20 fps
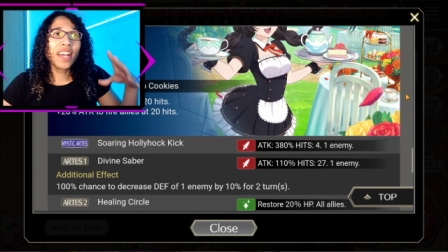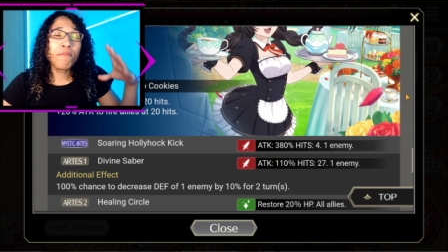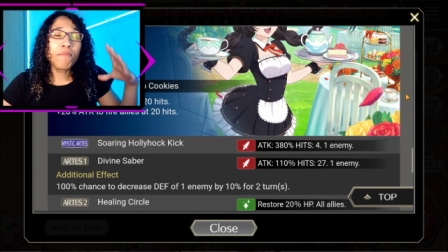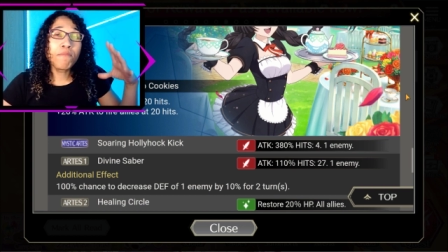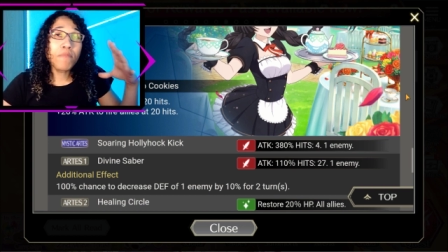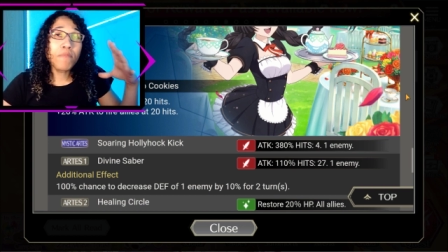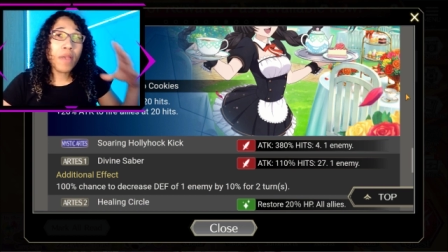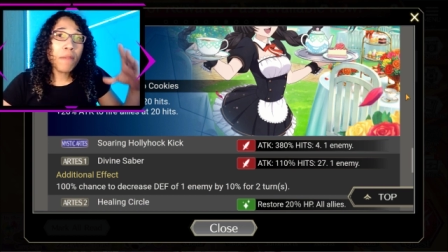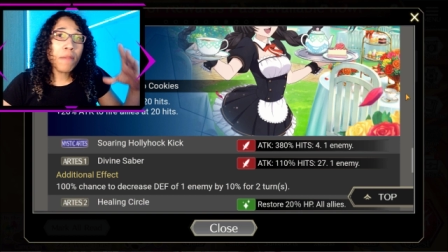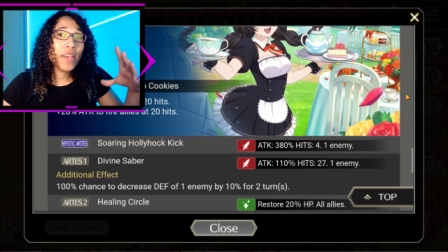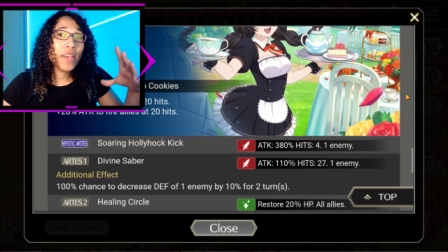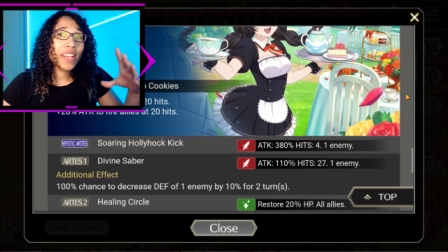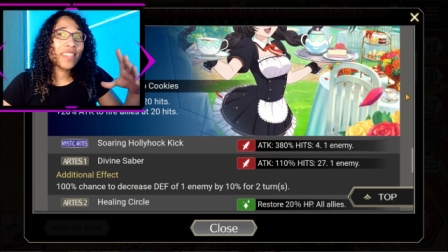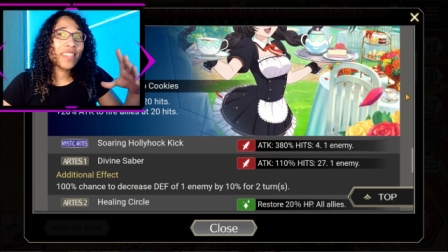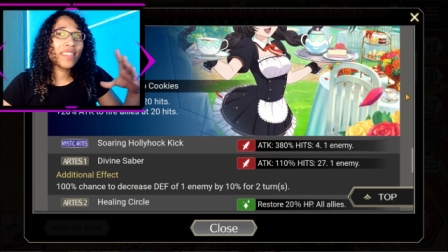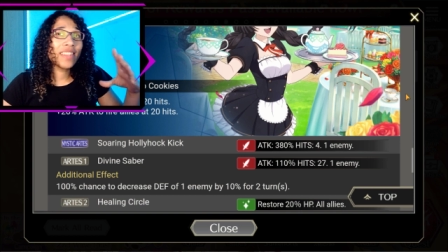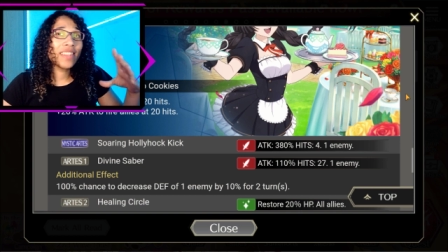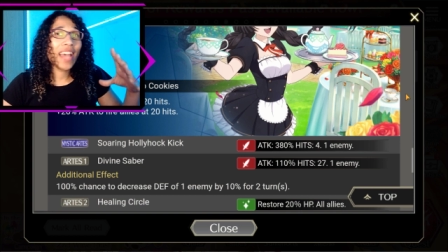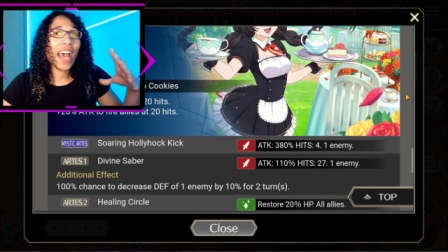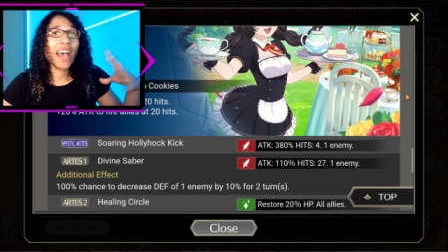
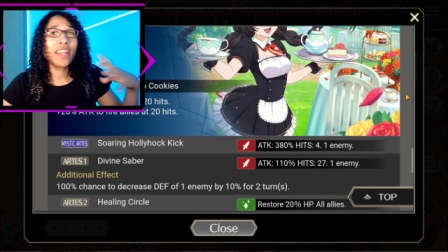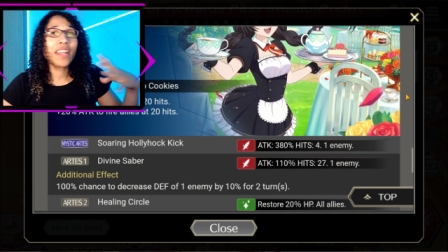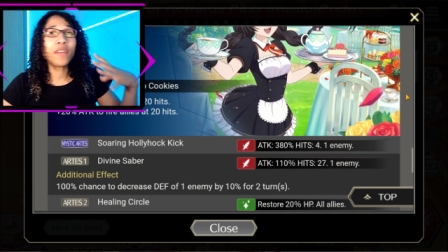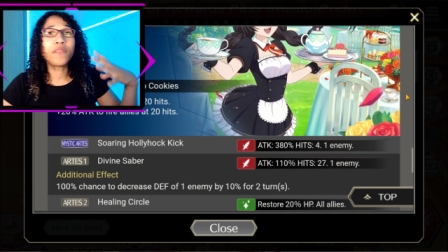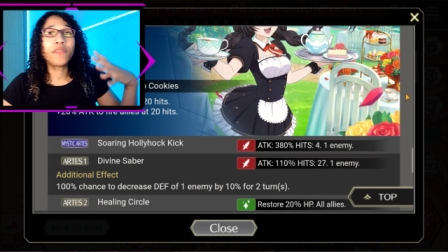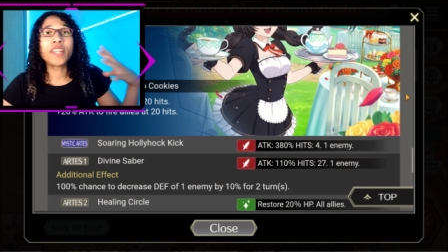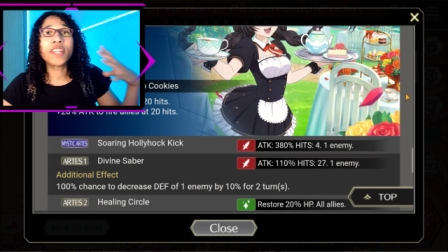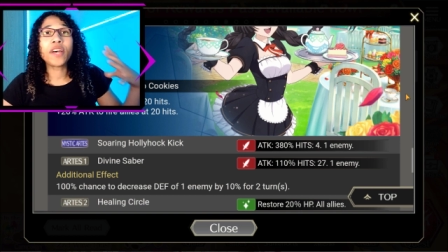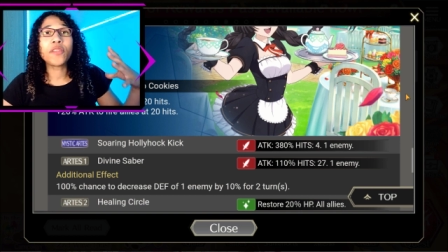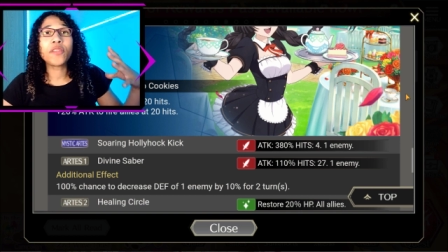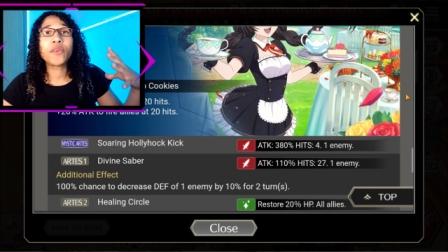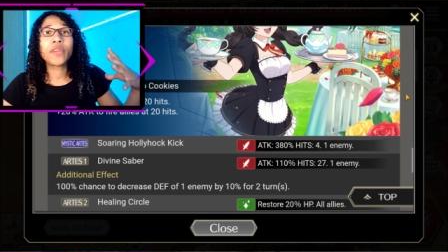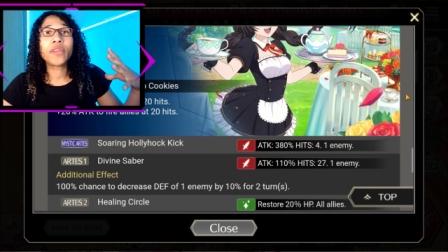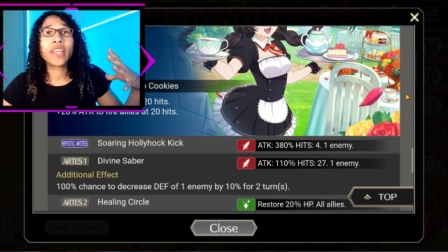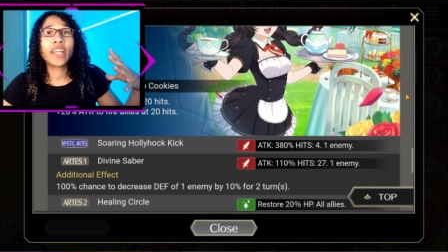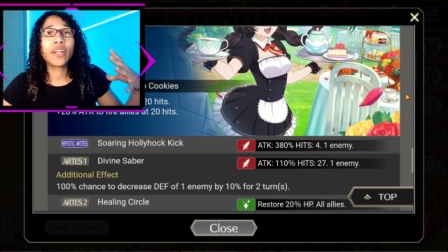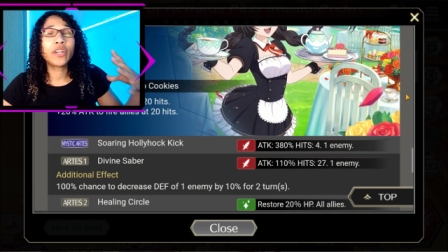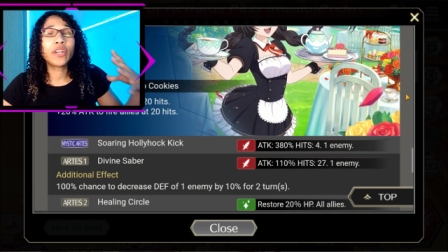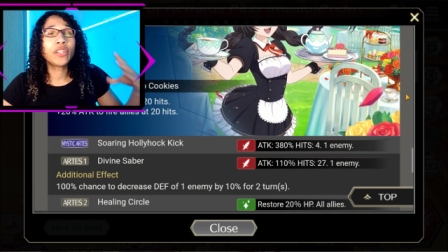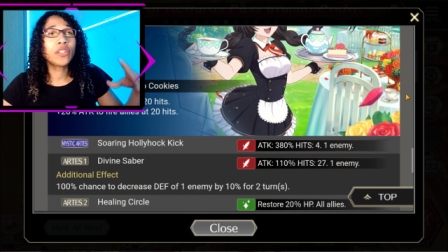mimics that of another
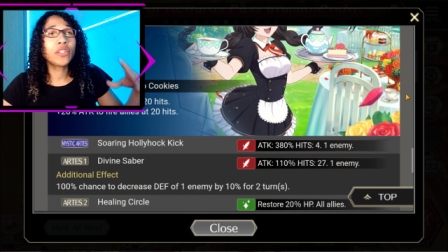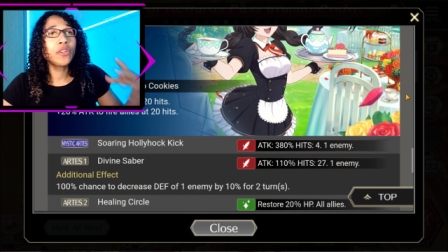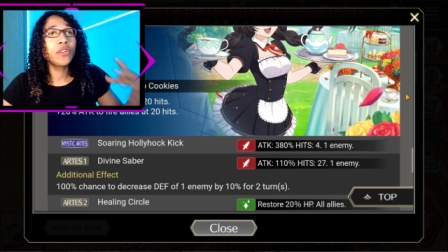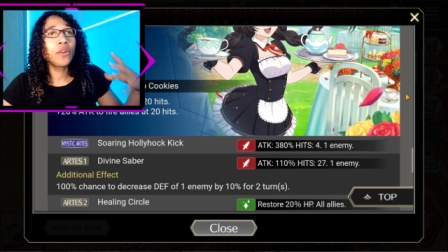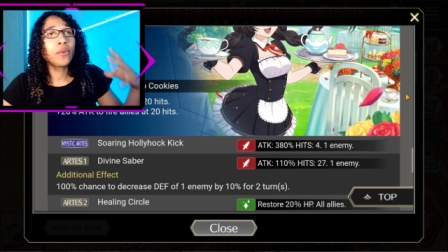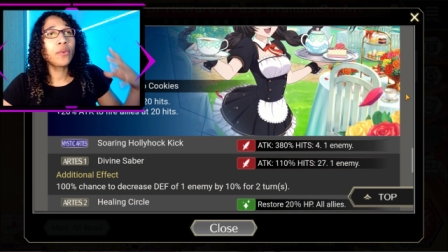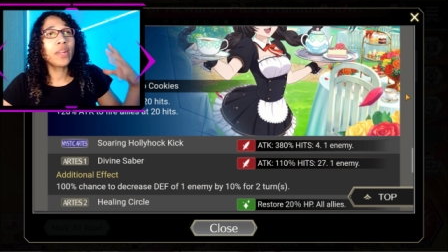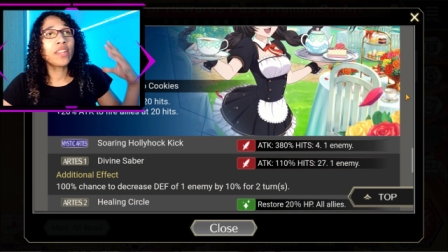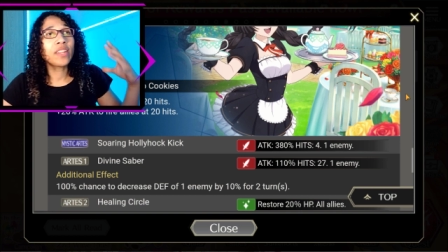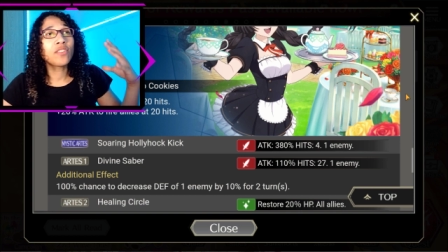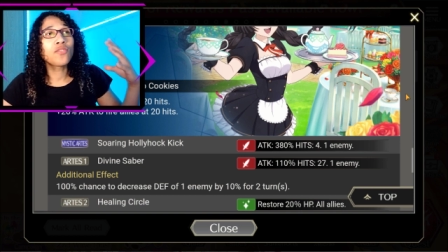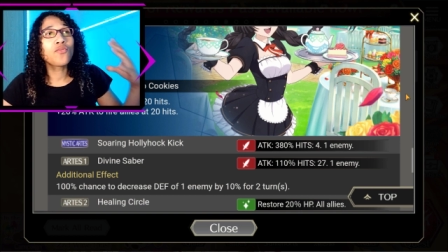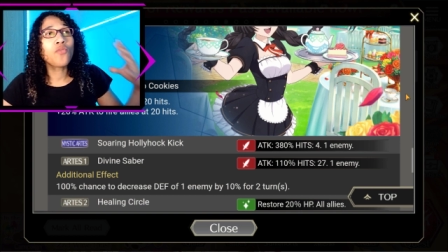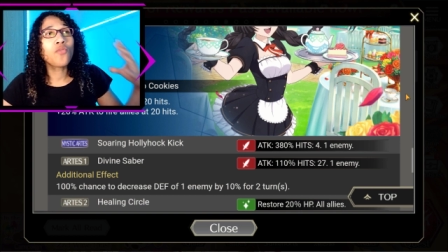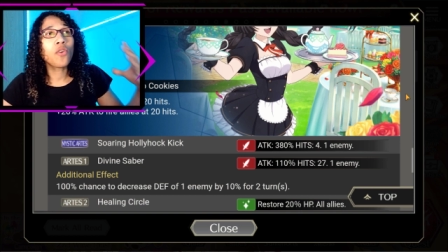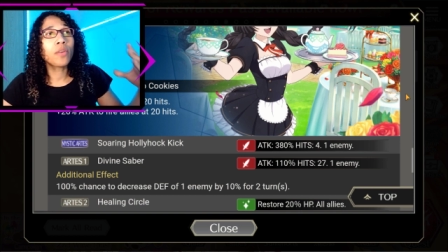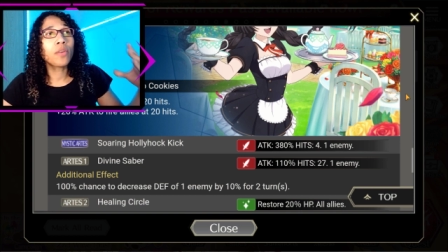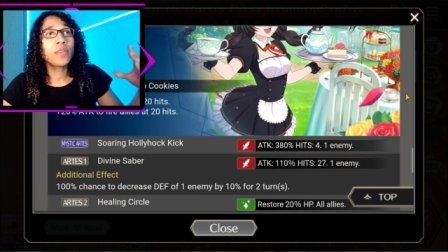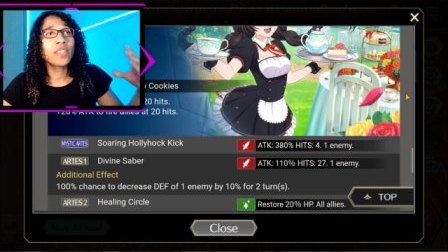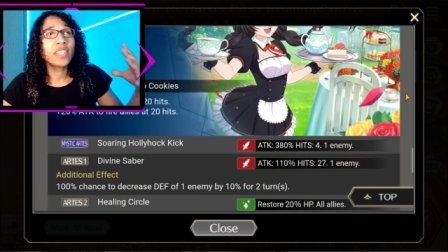character known as
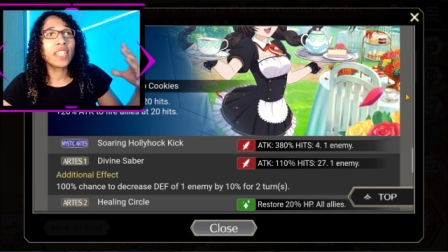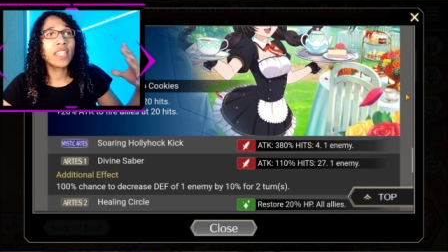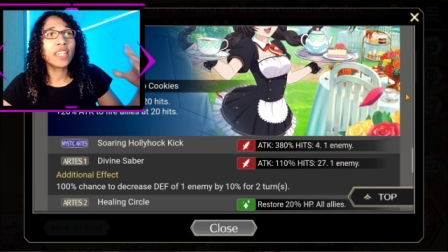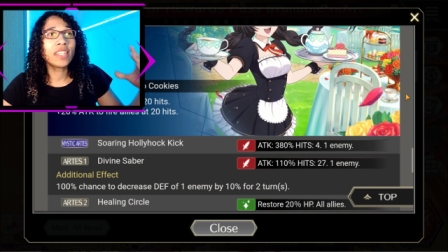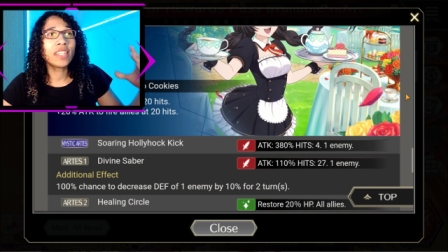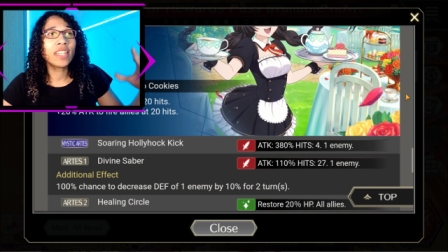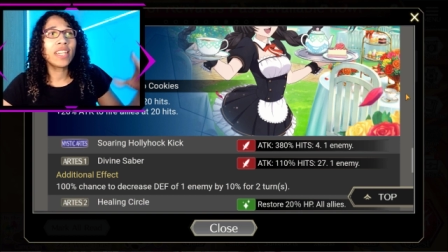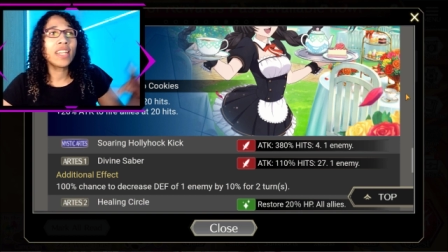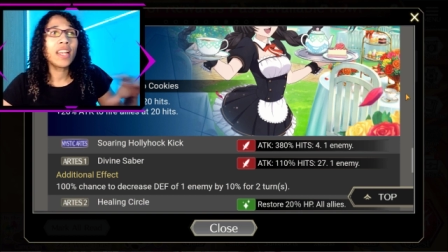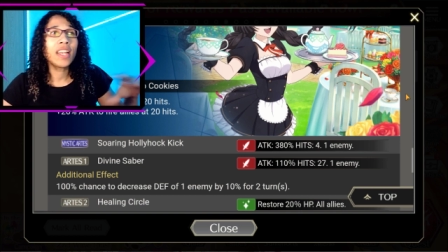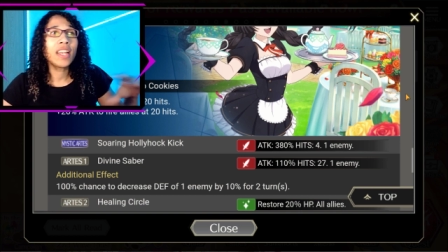Norma's Healing